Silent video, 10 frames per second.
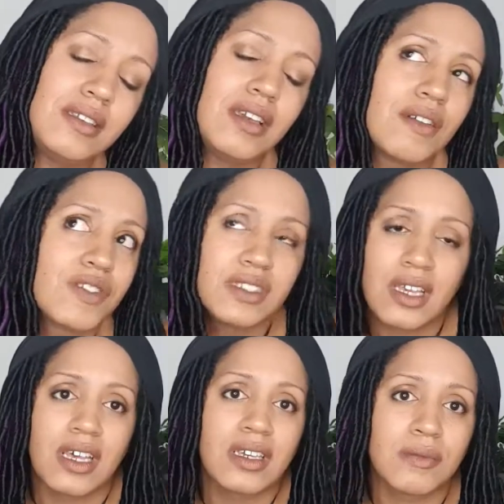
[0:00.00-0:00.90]
every
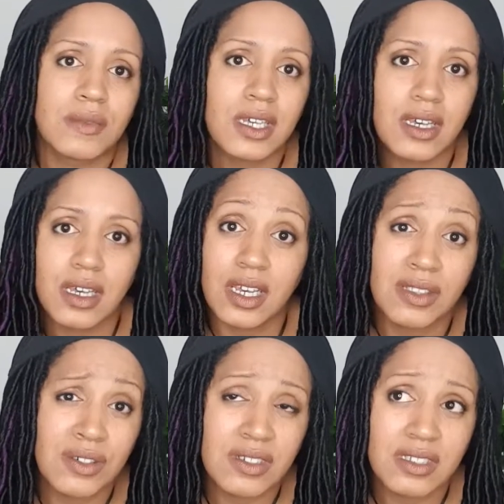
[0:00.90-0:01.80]
time I
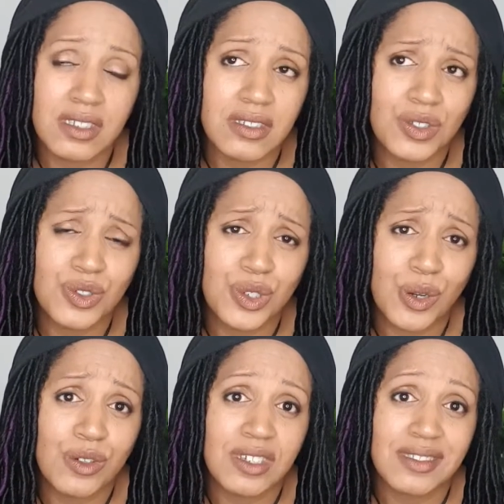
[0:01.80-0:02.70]
looked into
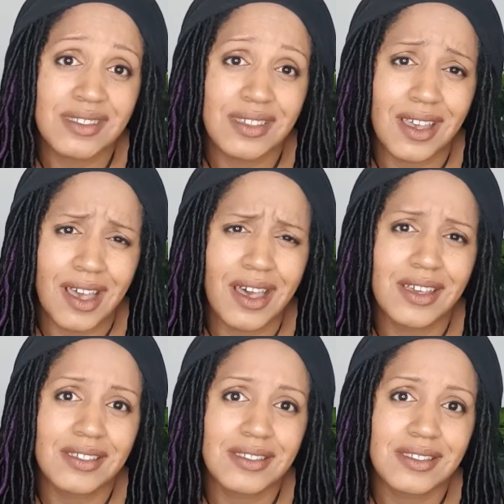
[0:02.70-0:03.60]
Tony's
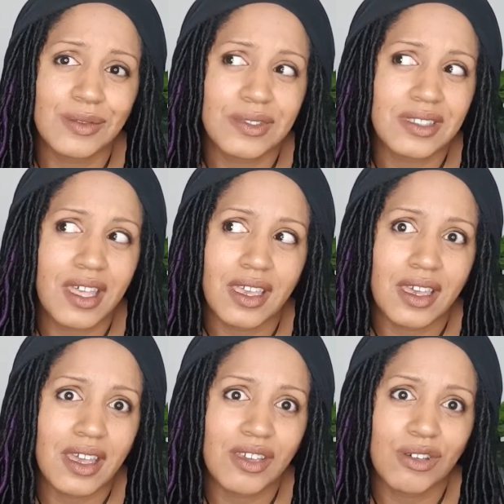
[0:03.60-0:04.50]
eyes, it was like
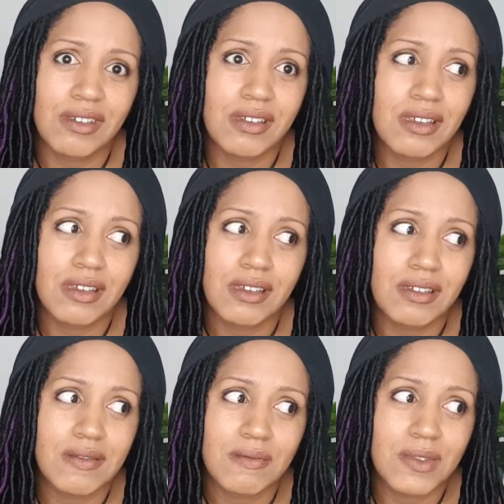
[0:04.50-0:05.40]
I could
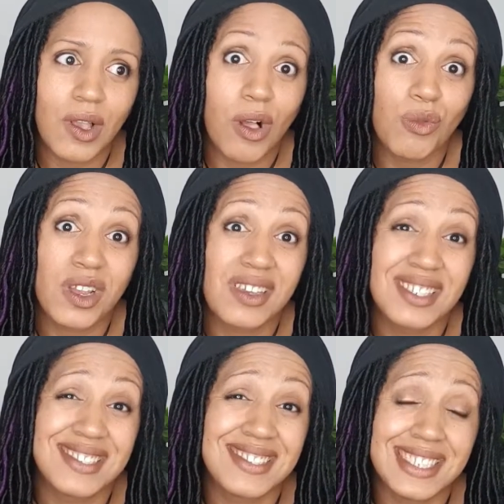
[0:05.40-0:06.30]
already
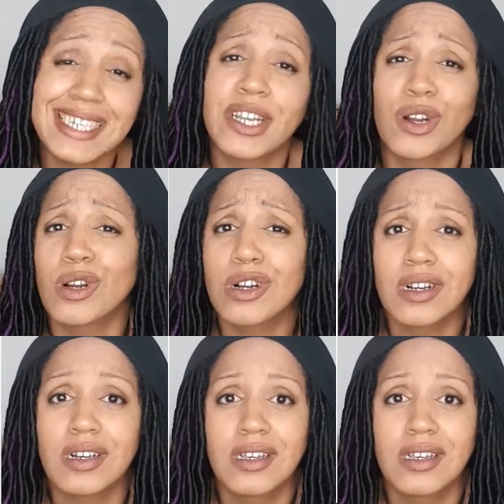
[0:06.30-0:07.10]
see her,